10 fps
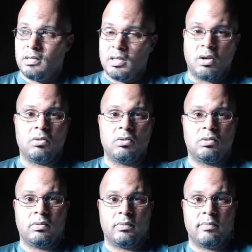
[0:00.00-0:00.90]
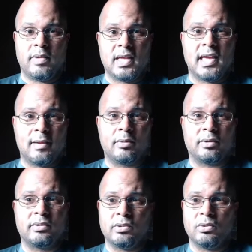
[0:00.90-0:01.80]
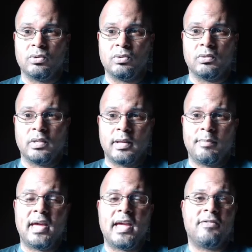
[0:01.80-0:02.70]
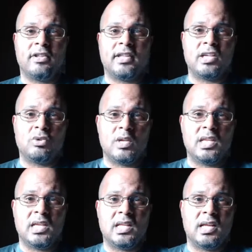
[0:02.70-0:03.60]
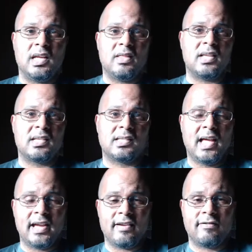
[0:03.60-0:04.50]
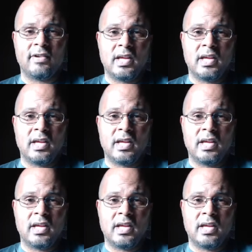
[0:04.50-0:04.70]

you know, being able to pay for the things we need in this life.